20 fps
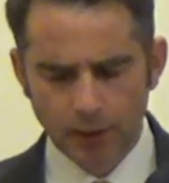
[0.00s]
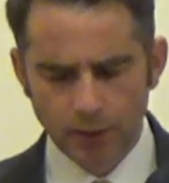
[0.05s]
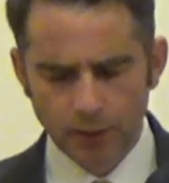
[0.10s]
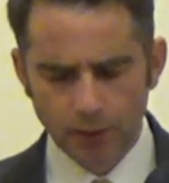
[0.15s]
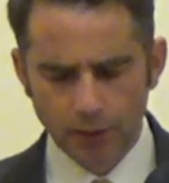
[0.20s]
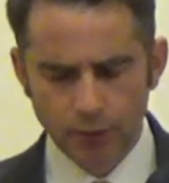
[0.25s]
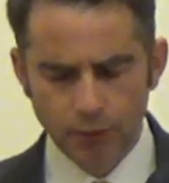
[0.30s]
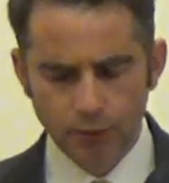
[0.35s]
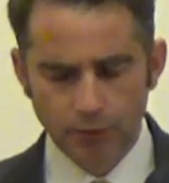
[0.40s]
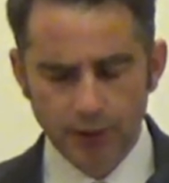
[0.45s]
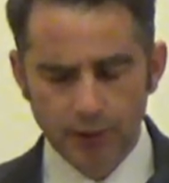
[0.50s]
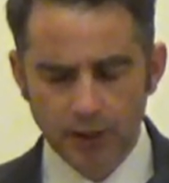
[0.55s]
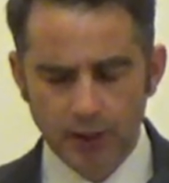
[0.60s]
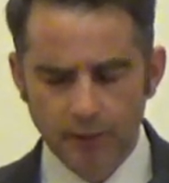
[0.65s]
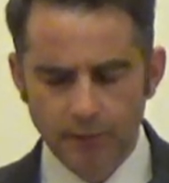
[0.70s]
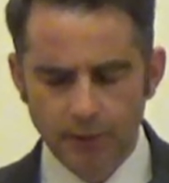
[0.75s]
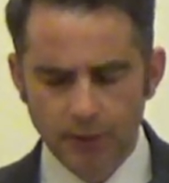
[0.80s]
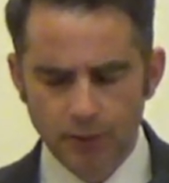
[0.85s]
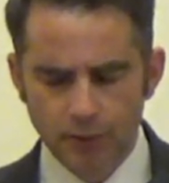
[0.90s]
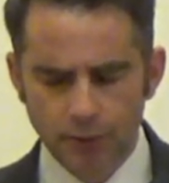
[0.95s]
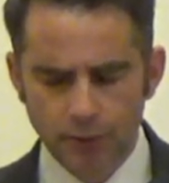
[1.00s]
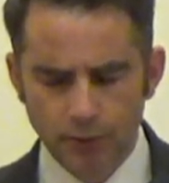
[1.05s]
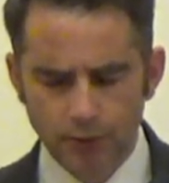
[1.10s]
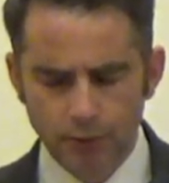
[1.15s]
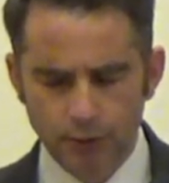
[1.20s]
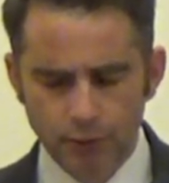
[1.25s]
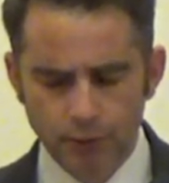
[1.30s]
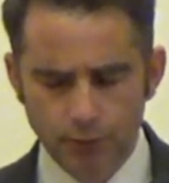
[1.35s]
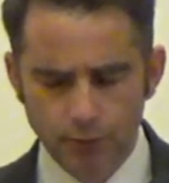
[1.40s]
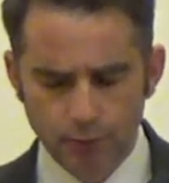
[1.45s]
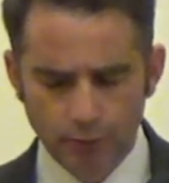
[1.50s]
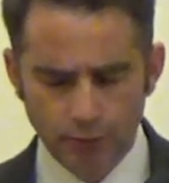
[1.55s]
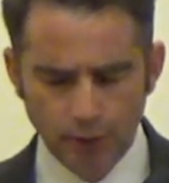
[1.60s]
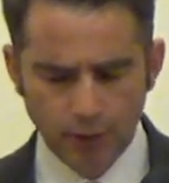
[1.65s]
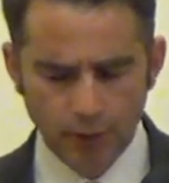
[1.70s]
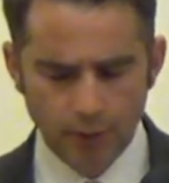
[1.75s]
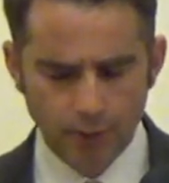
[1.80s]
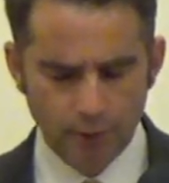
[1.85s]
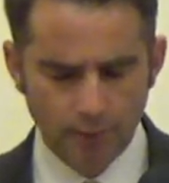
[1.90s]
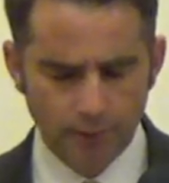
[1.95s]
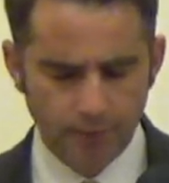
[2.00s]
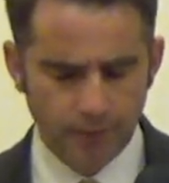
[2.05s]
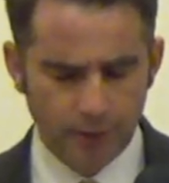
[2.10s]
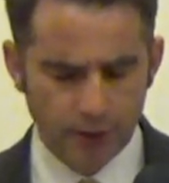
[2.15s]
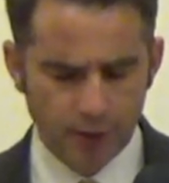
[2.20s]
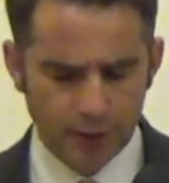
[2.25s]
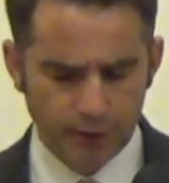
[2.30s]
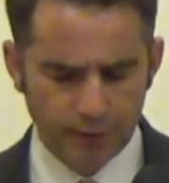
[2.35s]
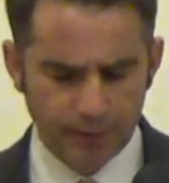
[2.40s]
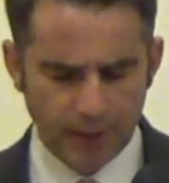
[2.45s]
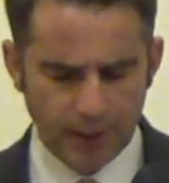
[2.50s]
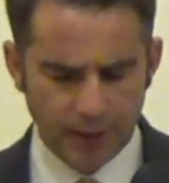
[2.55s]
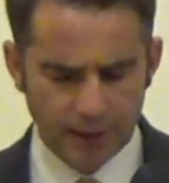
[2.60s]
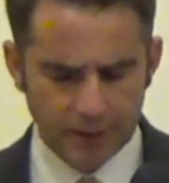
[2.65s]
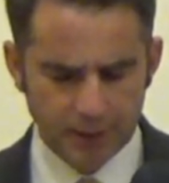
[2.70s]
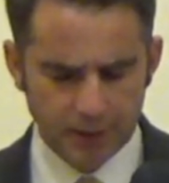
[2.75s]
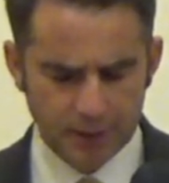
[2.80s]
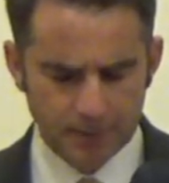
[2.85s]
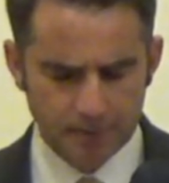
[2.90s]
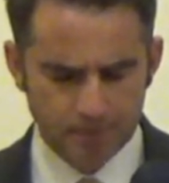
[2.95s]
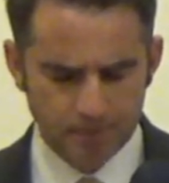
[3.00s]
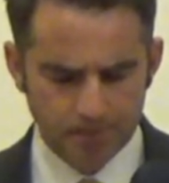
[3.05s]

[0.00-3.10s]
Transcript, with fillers: that you had given to our first father,